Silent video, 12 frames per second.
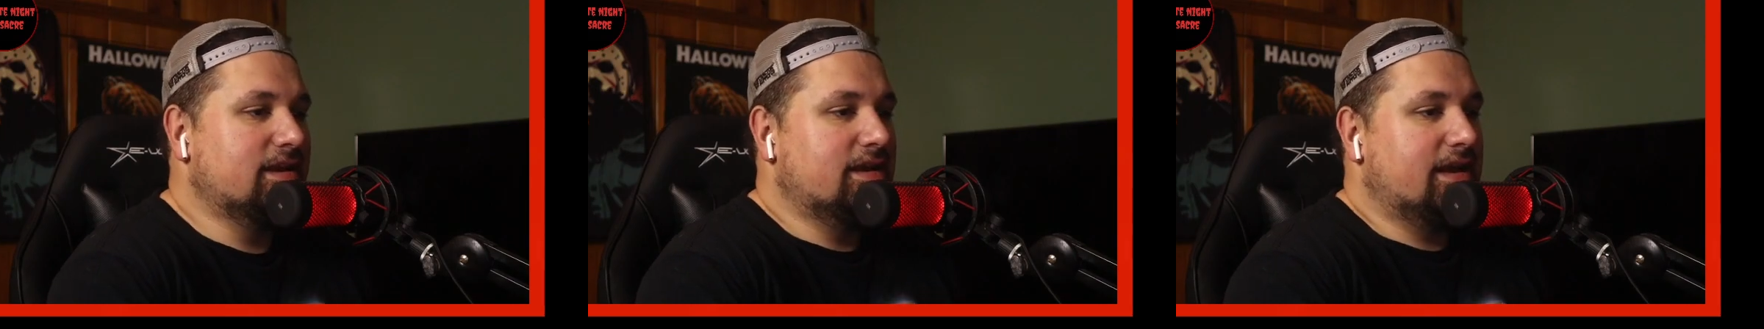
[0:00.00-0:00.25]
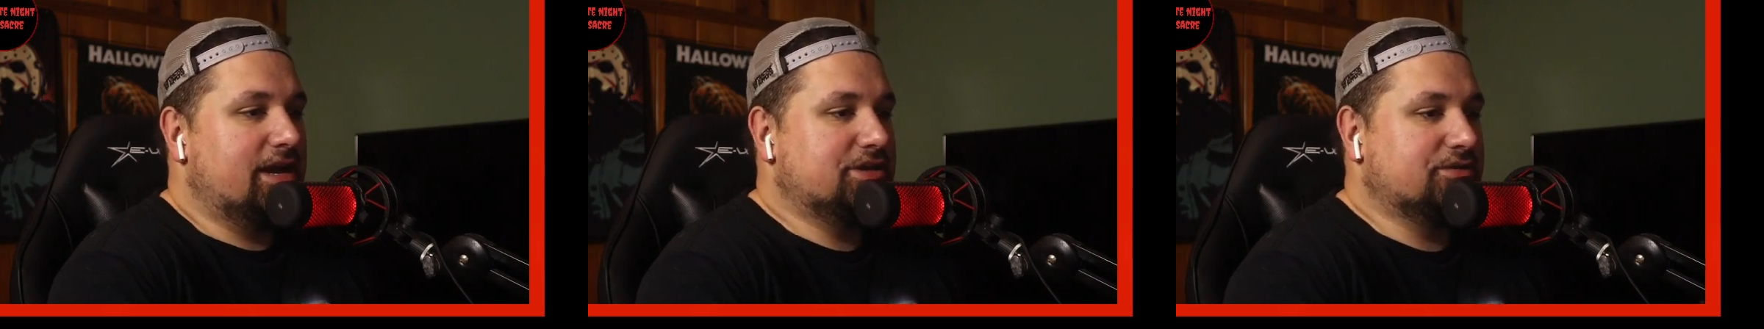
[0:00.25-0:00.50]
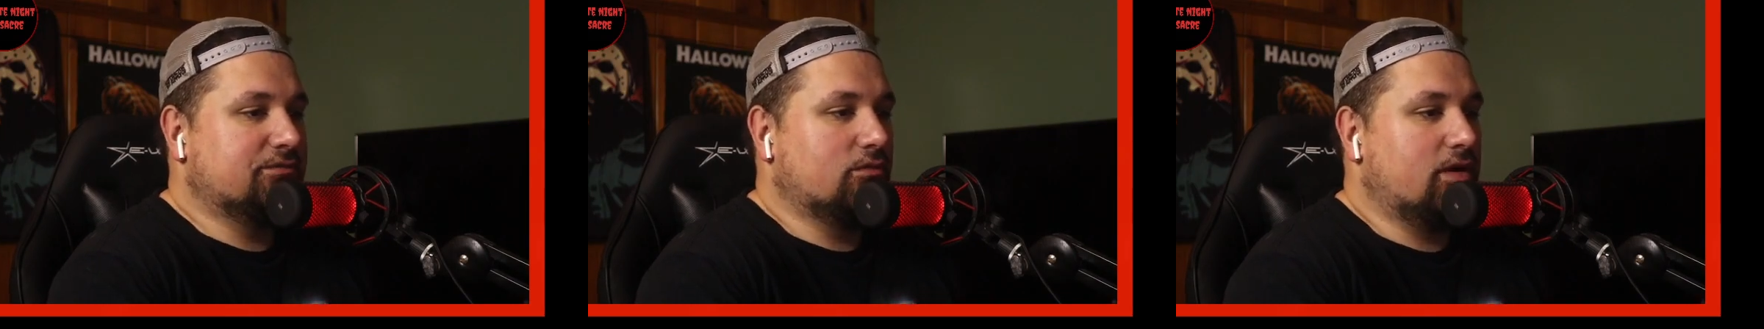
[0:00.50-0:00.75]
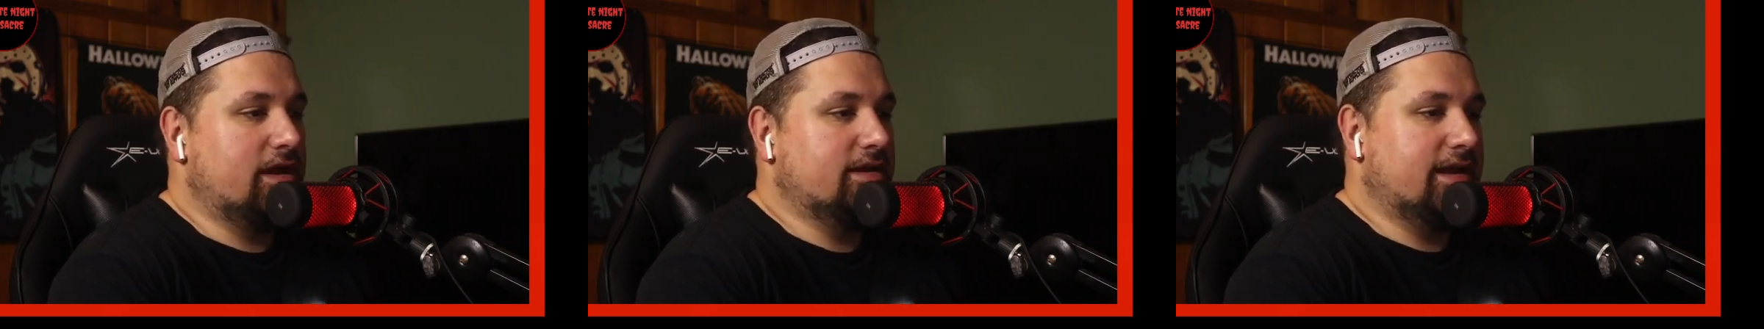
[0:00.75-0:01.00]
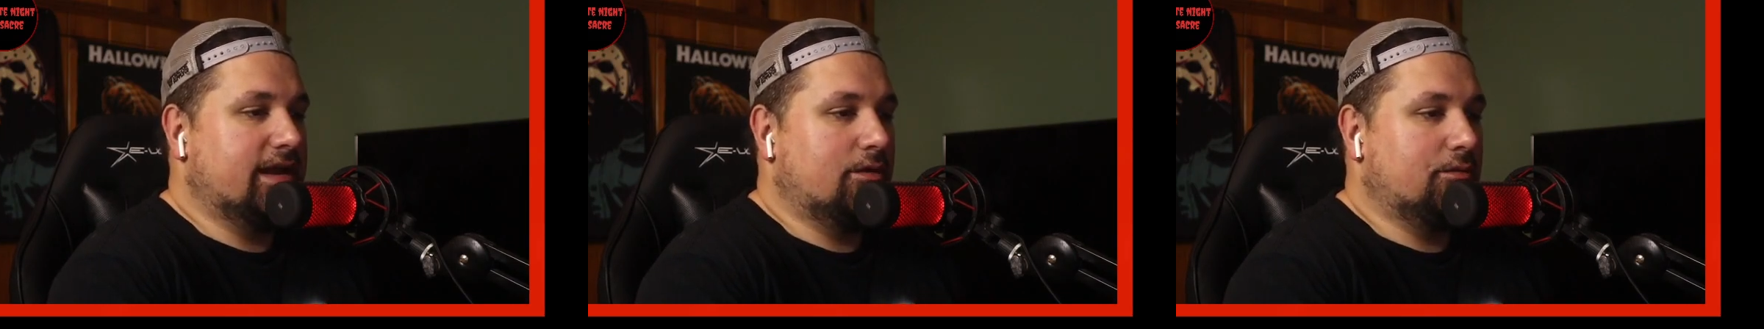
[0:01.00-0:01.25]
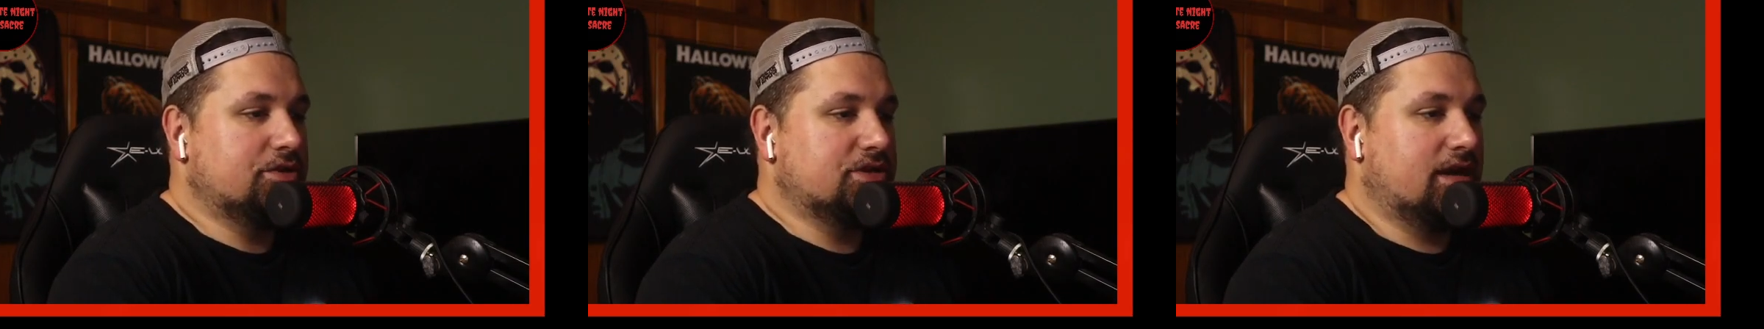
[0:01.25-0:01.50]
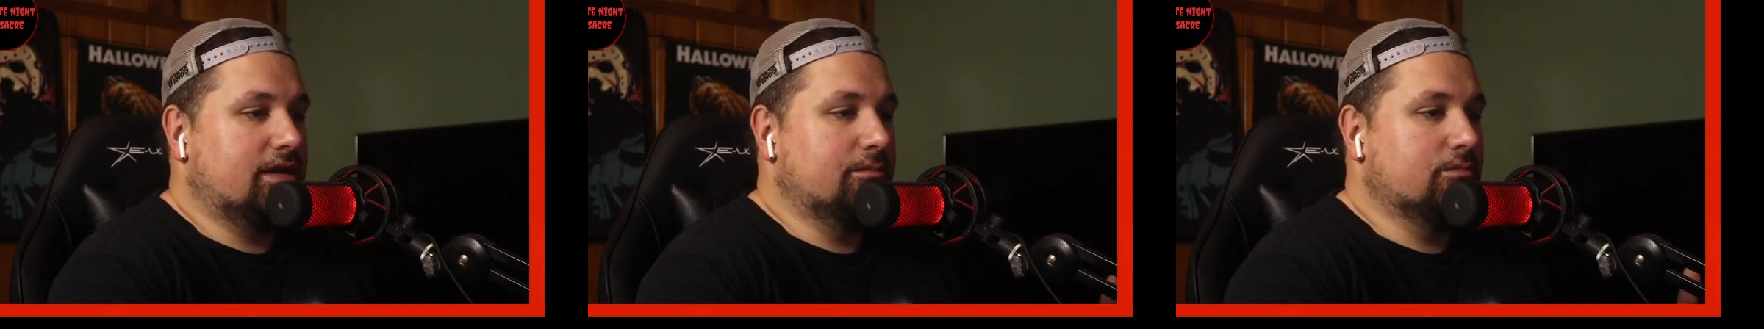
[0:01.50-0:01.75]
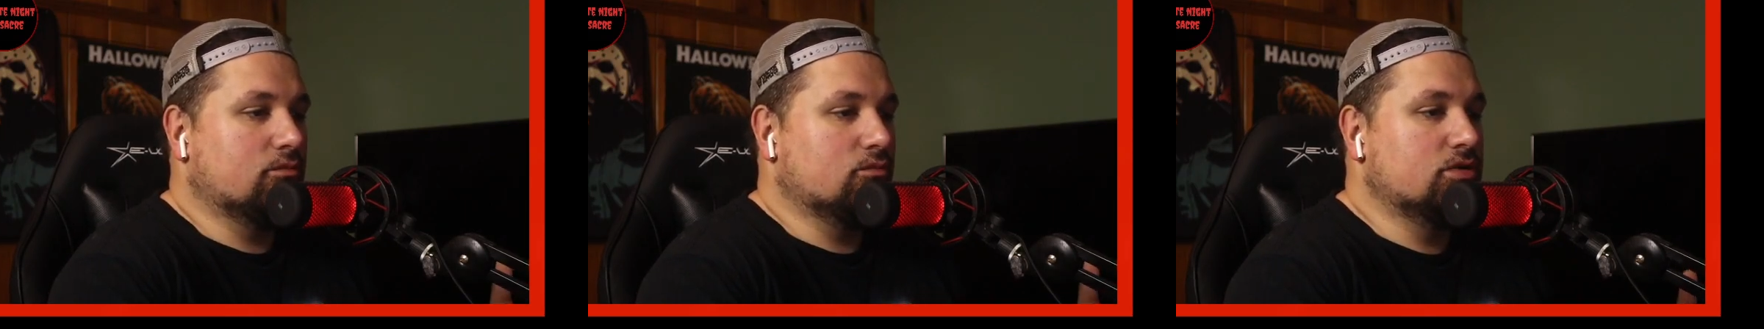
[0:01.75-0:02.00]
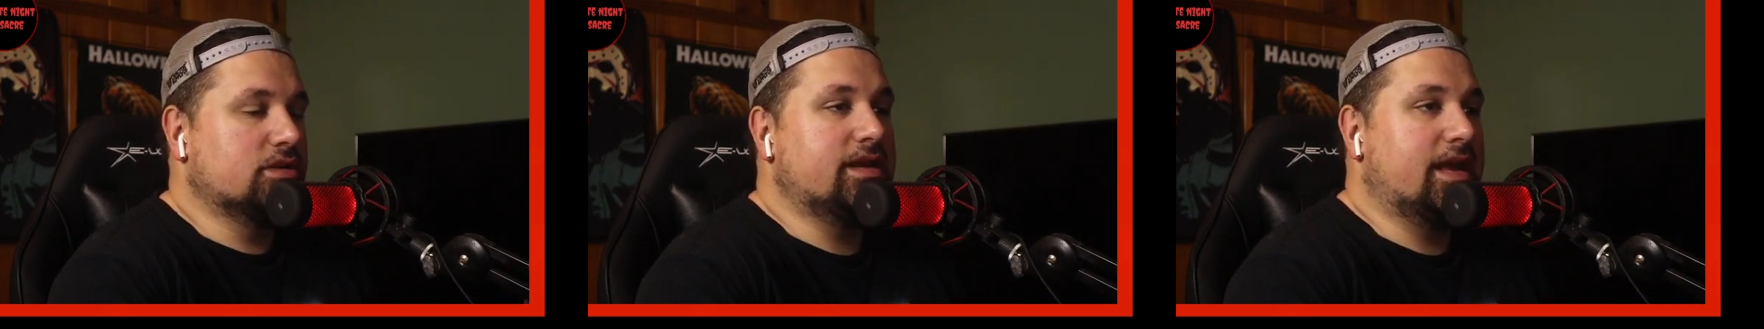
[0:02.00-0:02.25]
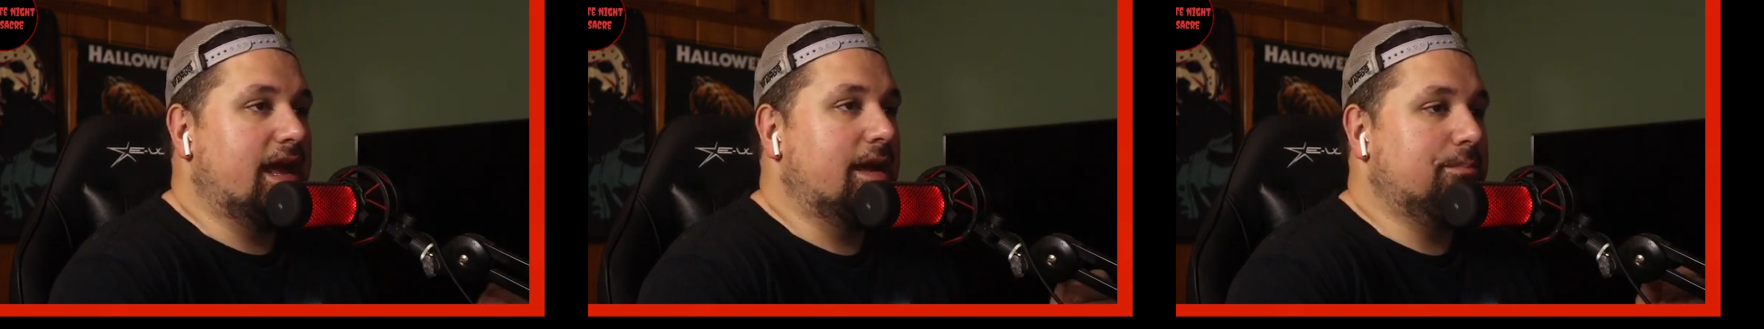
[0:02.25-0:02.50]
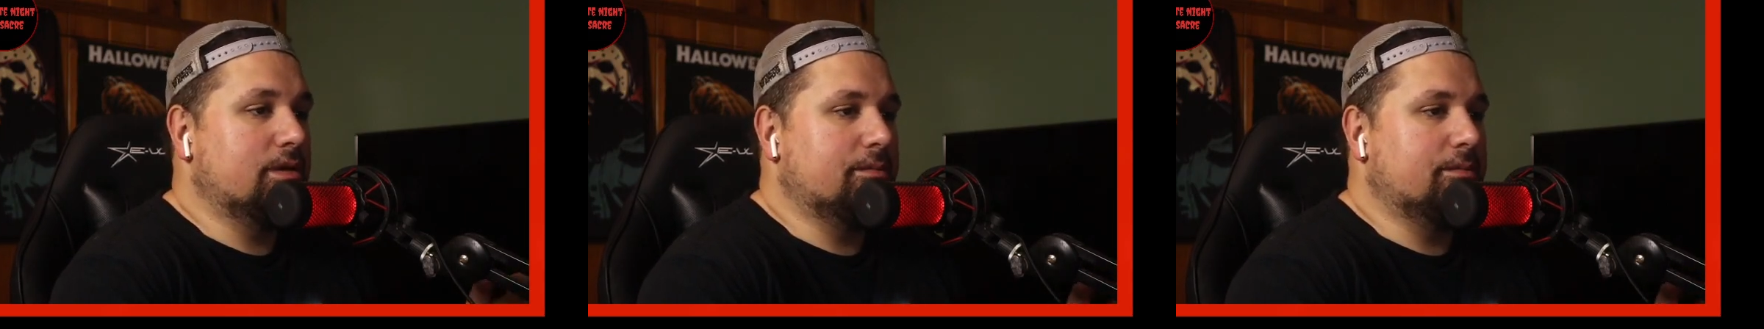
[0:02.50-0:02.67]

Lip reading: as of right now, which I am really happy